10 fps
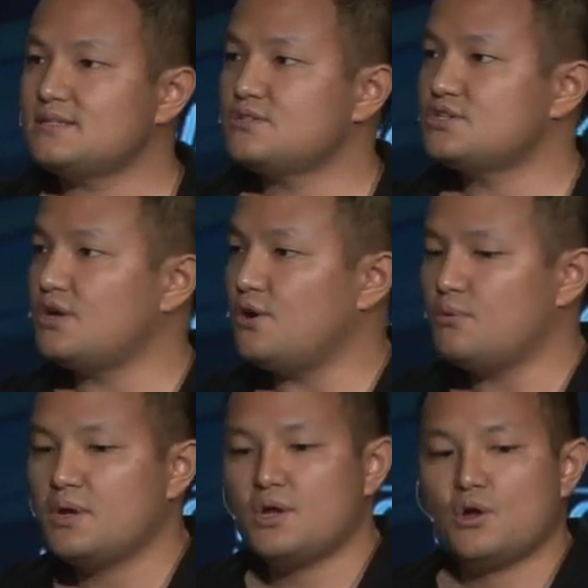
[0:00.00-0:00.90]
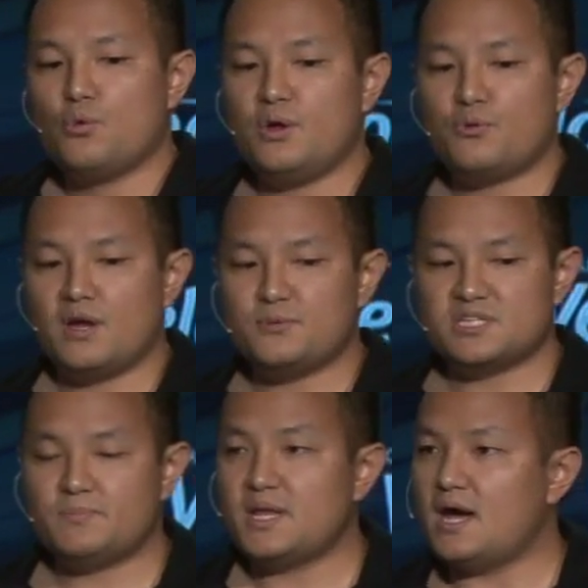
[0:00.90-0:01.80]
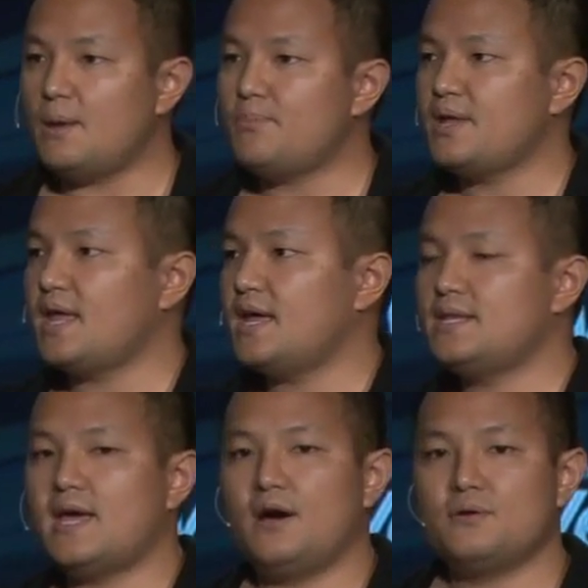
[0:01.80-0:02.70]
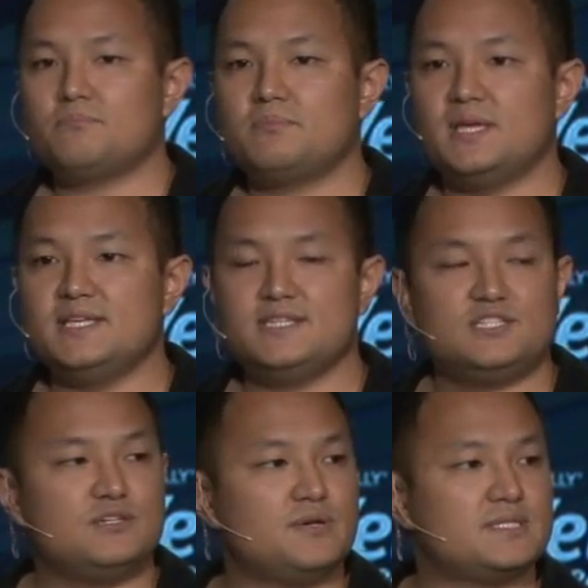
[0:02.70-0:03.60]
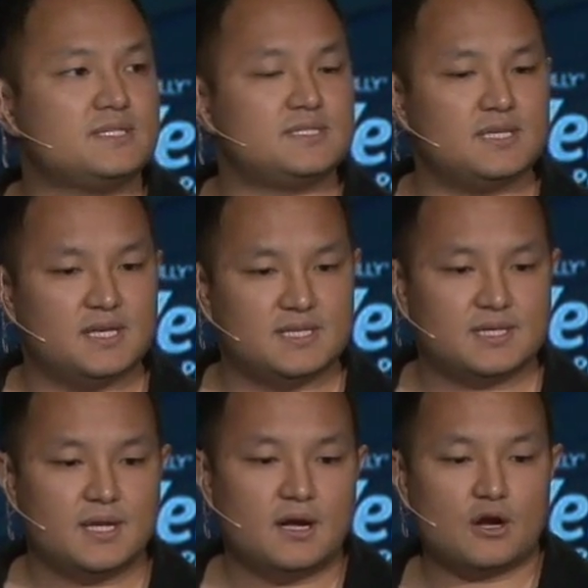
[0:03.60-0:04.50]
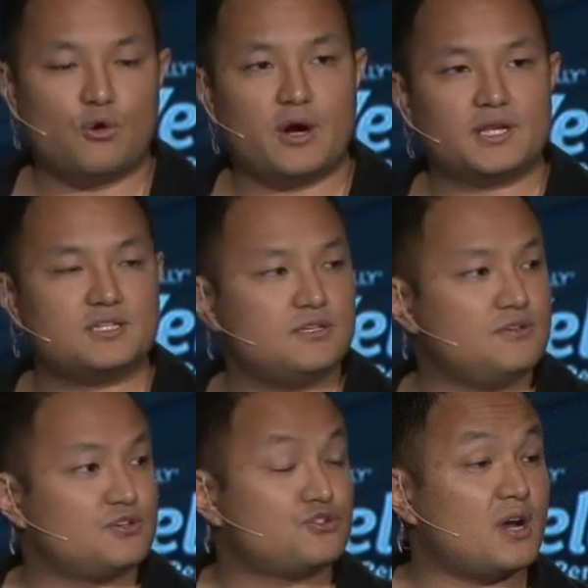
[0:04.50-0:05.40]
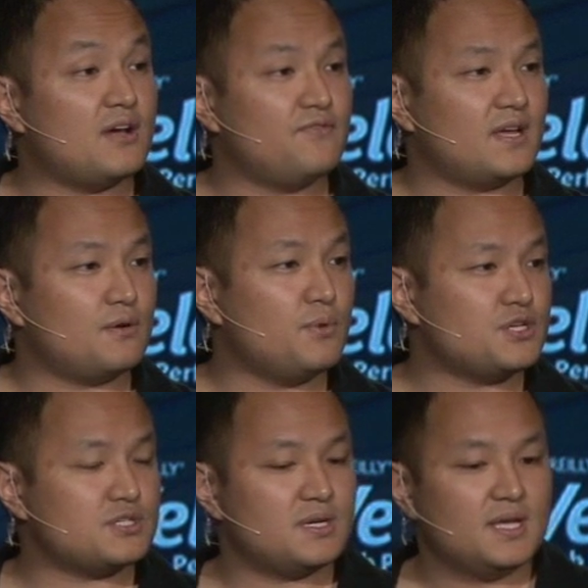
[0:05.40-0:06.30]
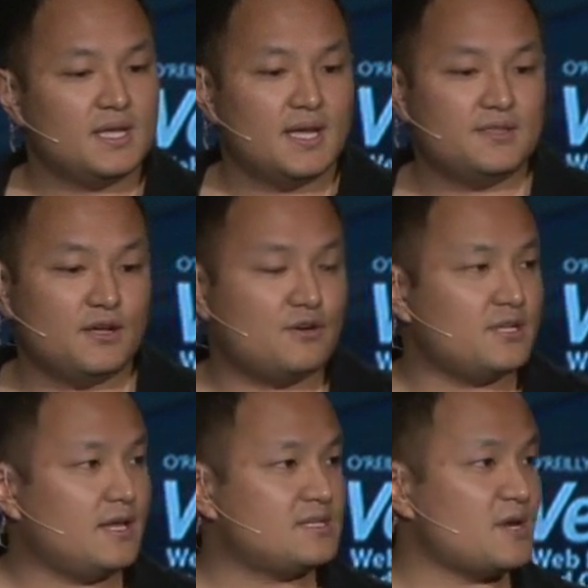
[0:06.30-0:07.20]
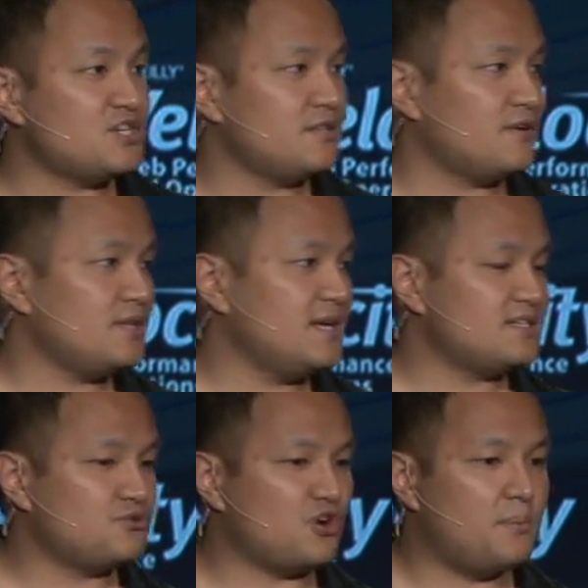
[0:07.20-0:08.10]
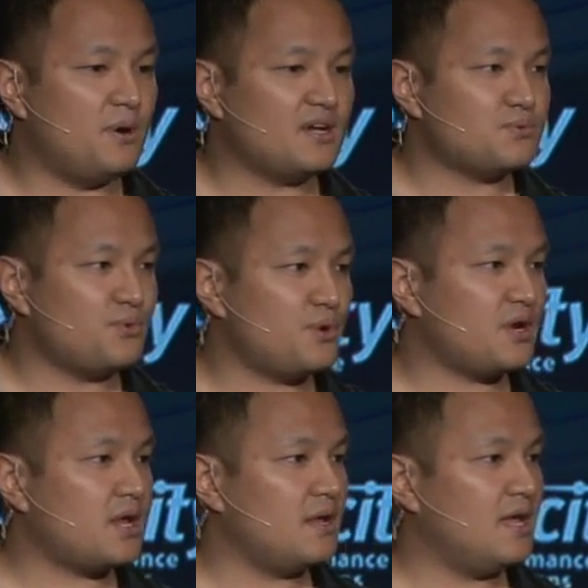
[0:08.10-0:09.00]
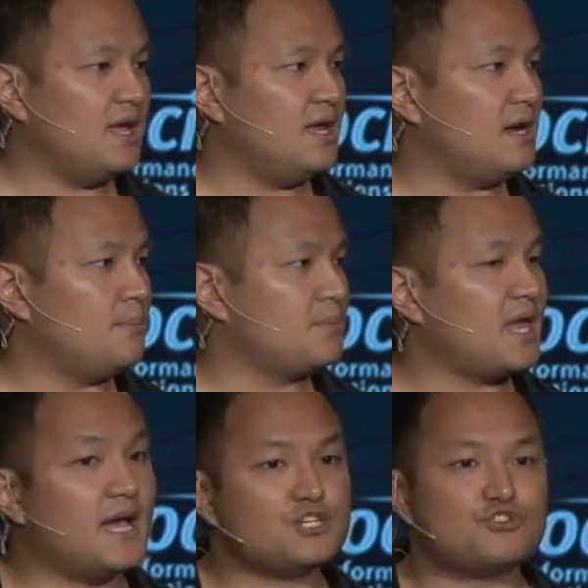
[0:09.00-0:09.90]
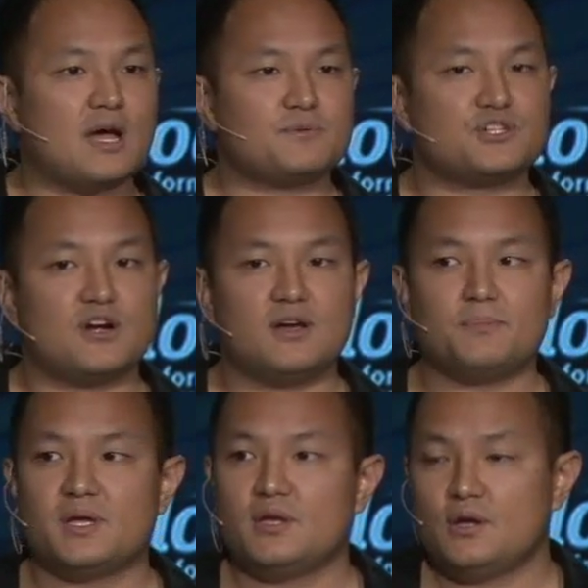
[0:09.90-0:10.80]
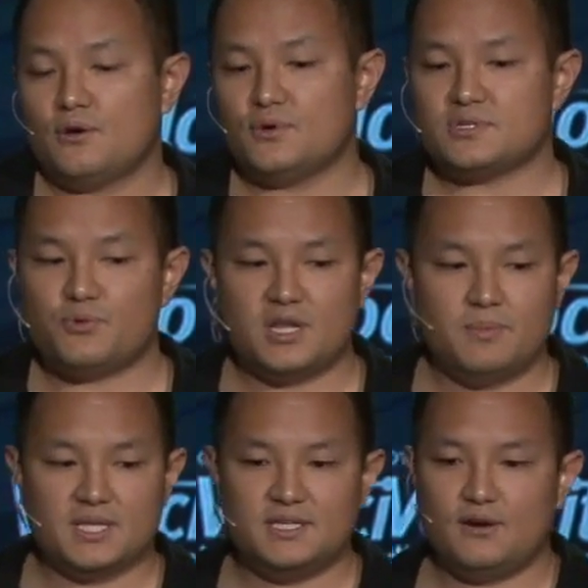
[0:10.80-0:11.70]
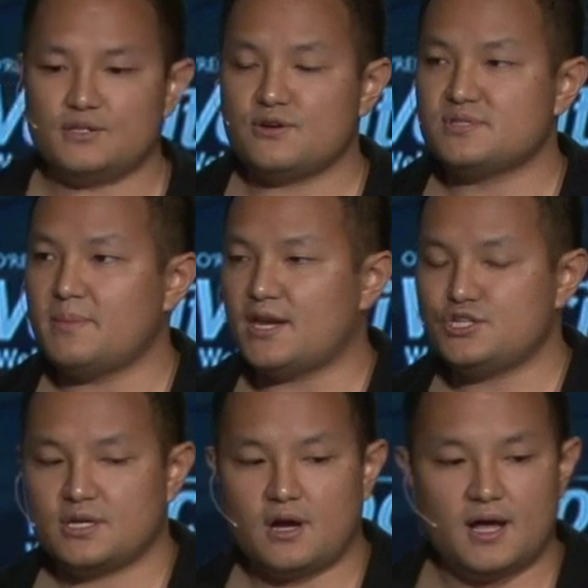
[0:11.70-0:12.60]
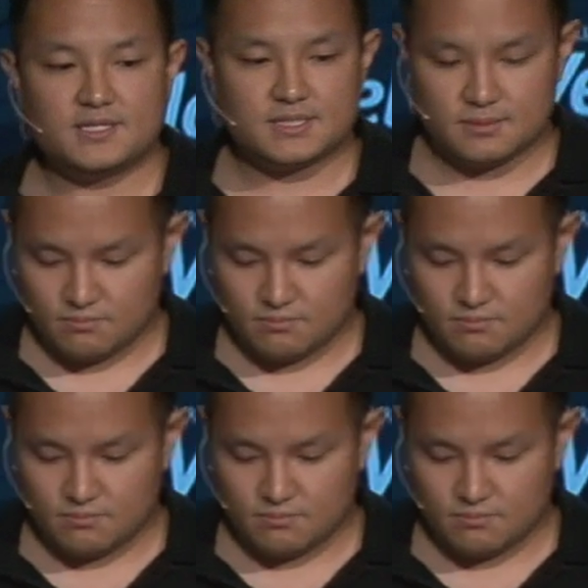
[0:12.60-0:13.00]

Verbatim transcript: So we were able to spin up and down EC2 instances according to user traffic, which in the early, especially in the early days of Dropbox, when we were a um, cash-strapped startup, was a pretty big deal in terms of managing costs.